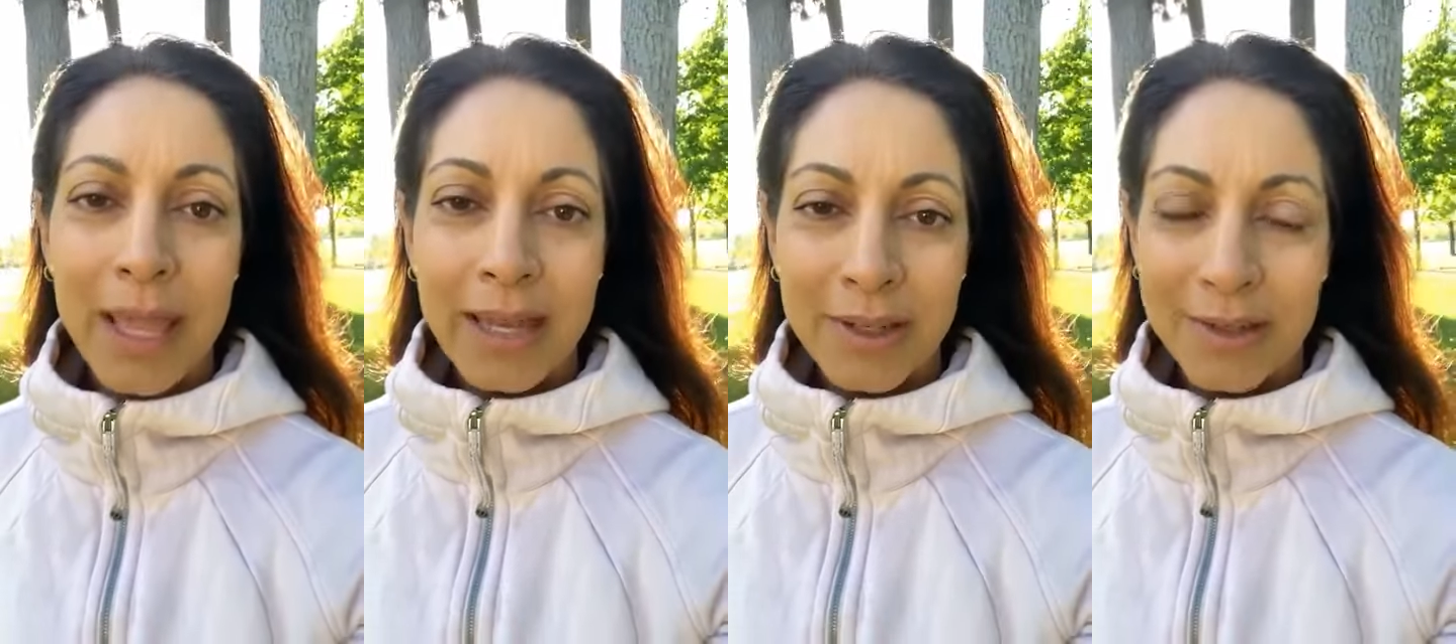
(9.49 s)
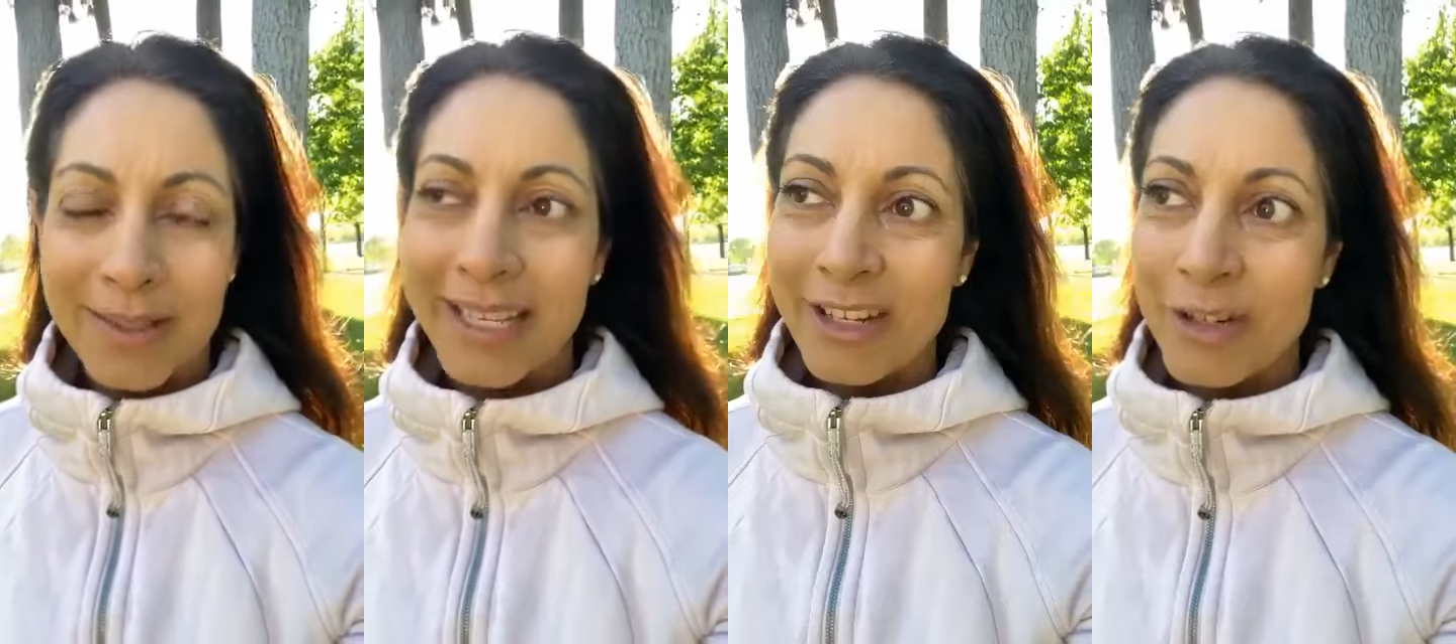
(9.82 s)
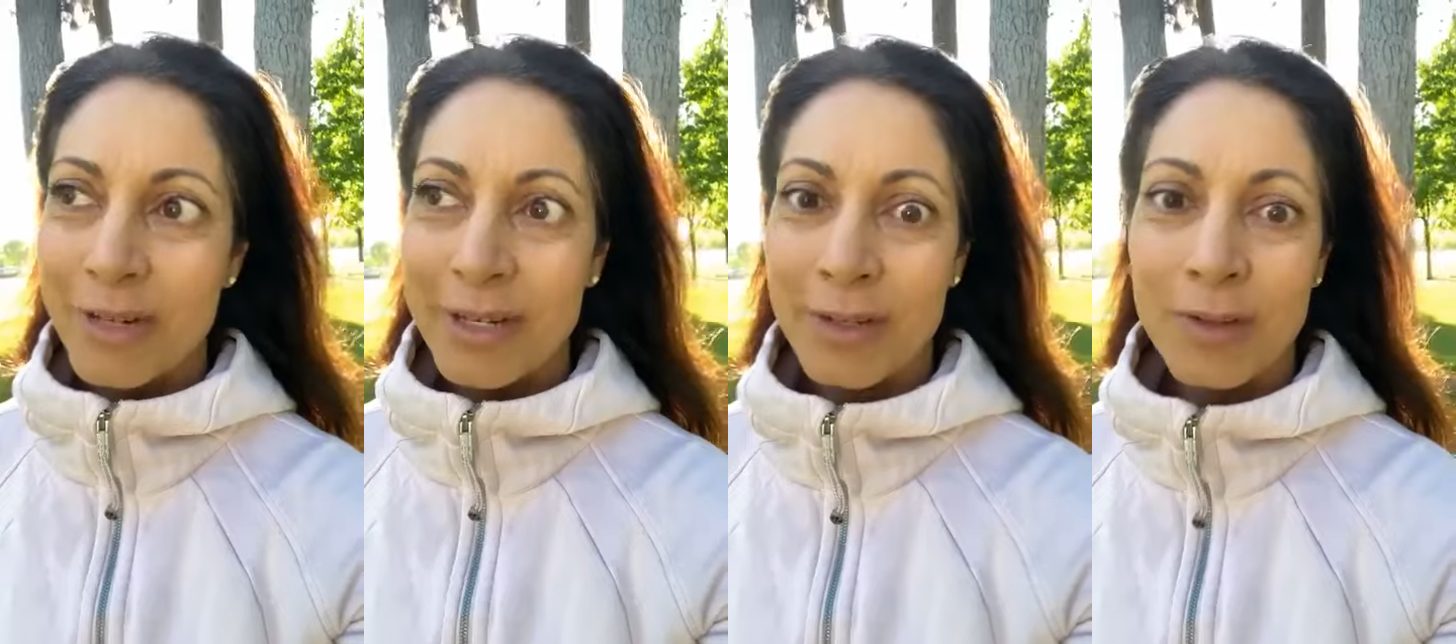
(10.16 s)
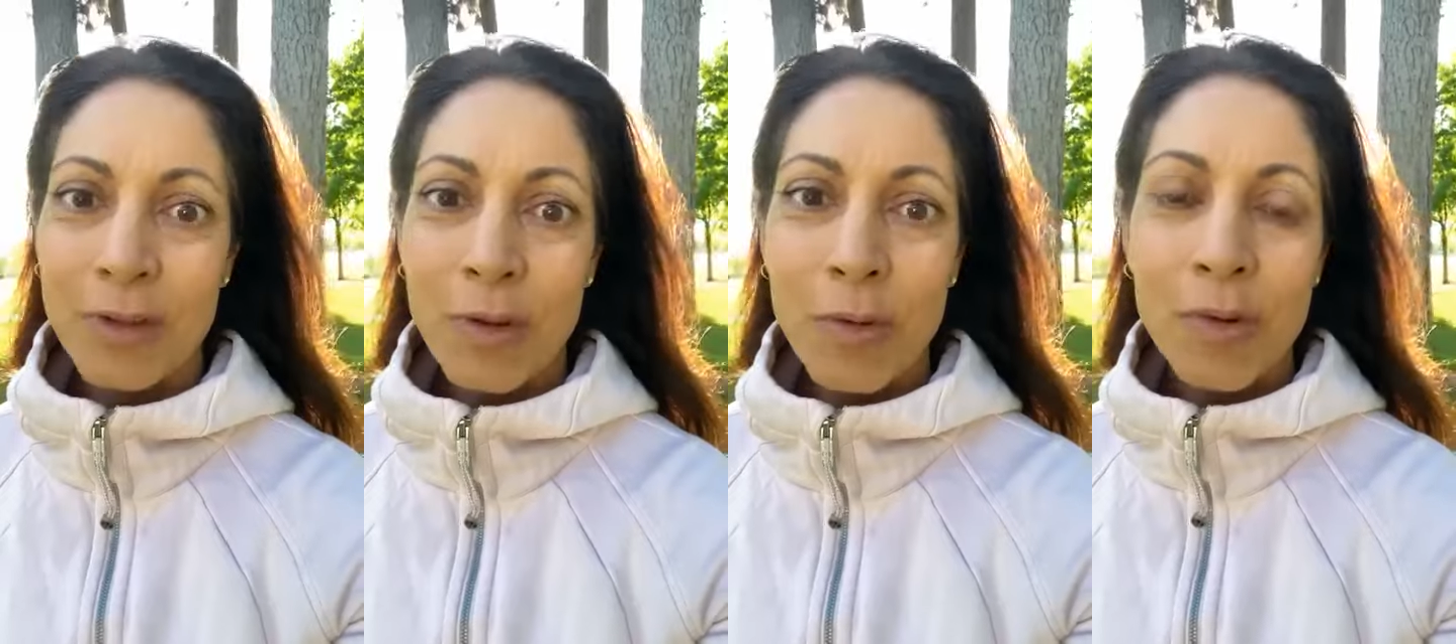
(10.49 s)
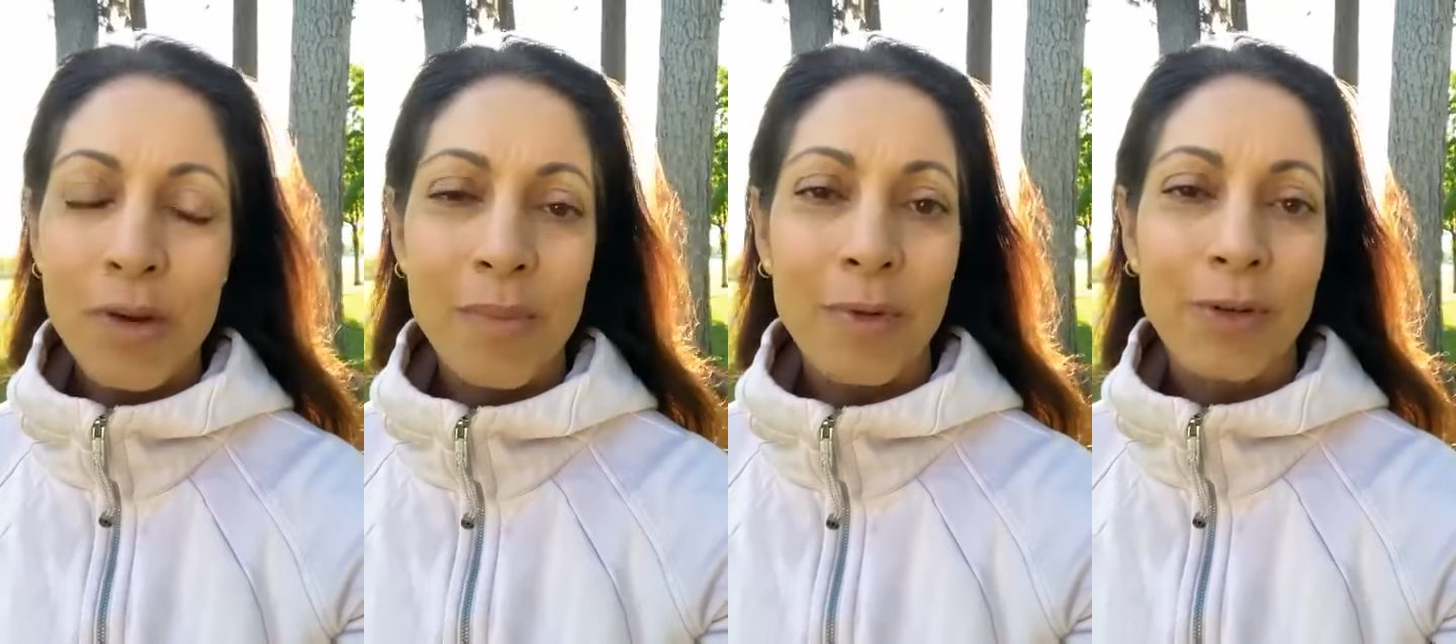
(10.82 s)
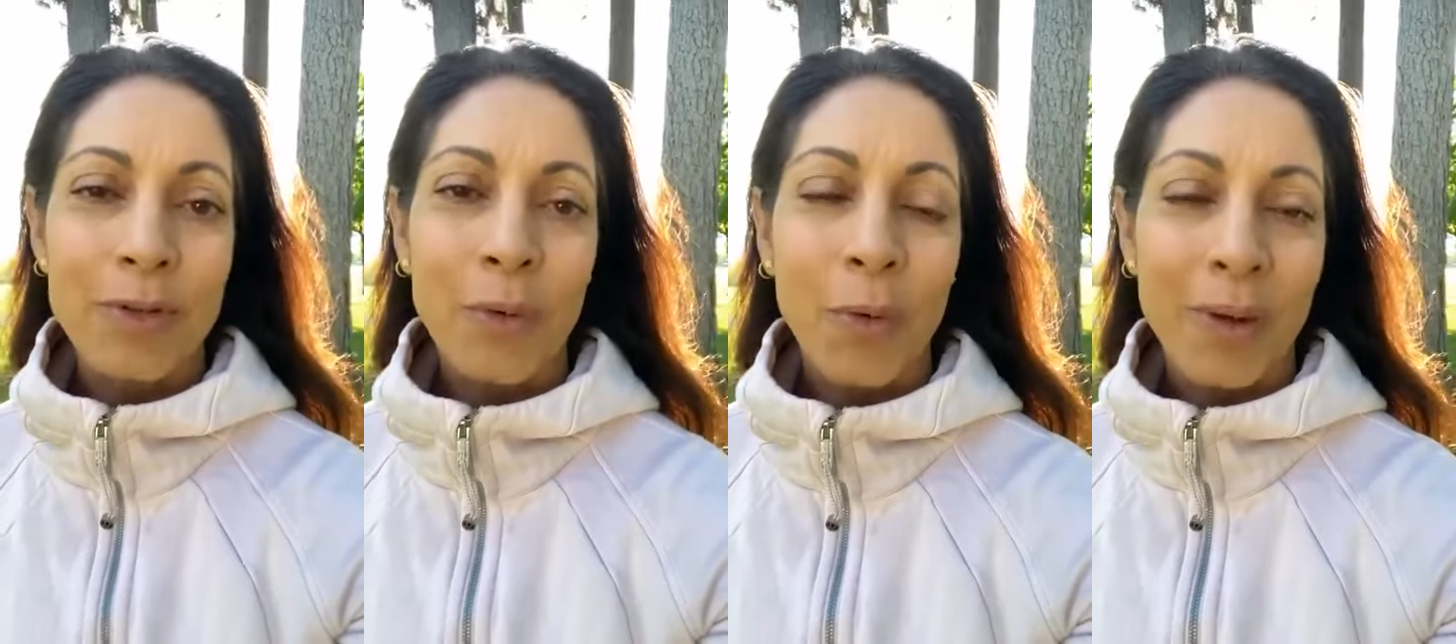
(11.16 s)
and centric, so
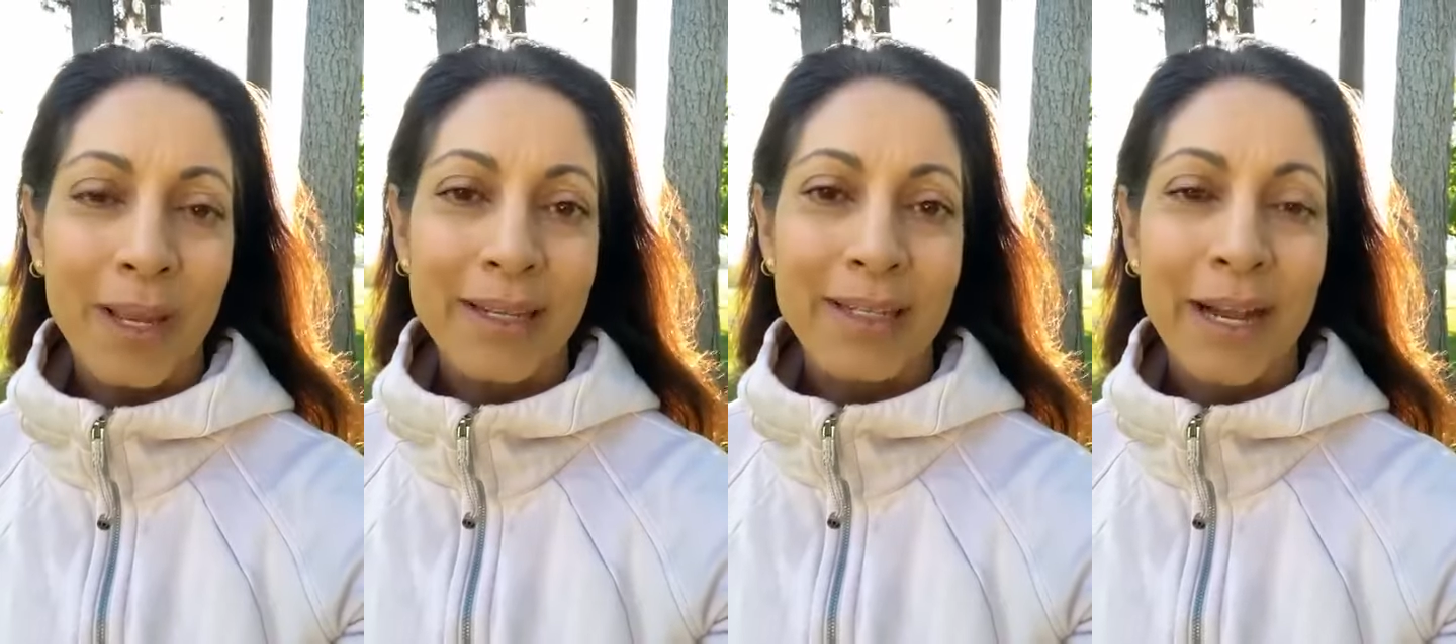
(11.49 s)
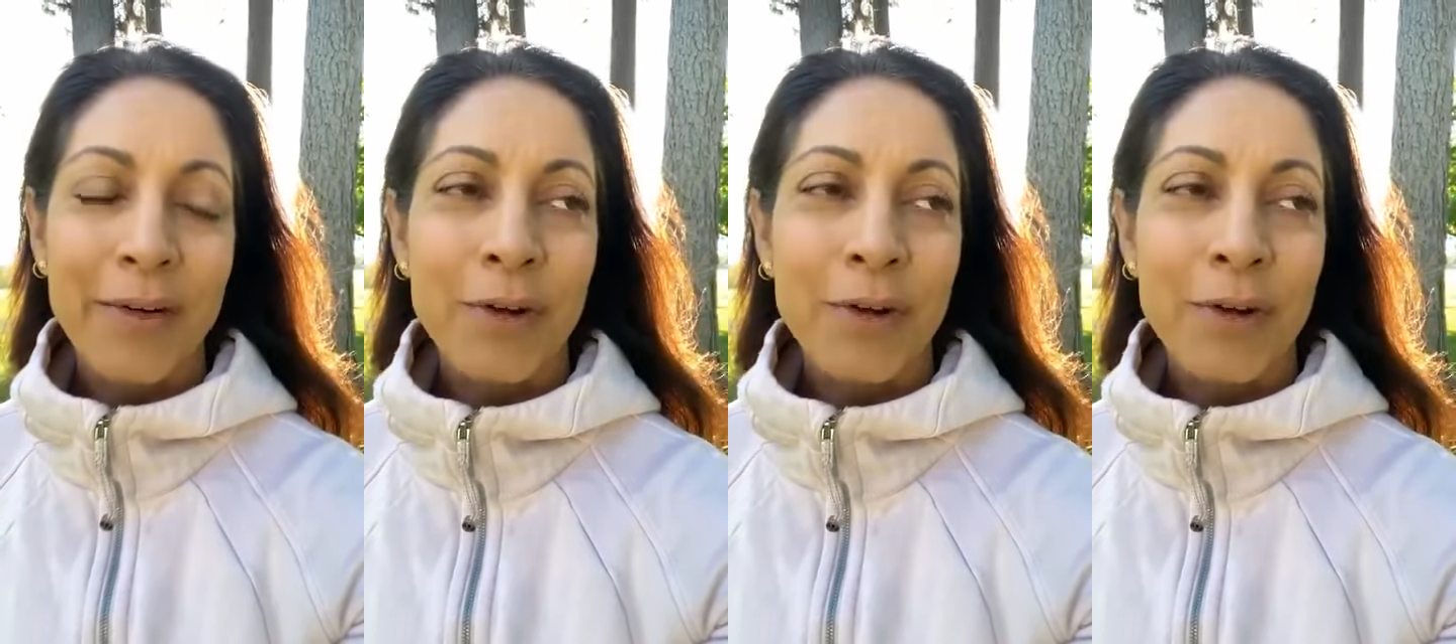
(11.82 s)
numbers oriented.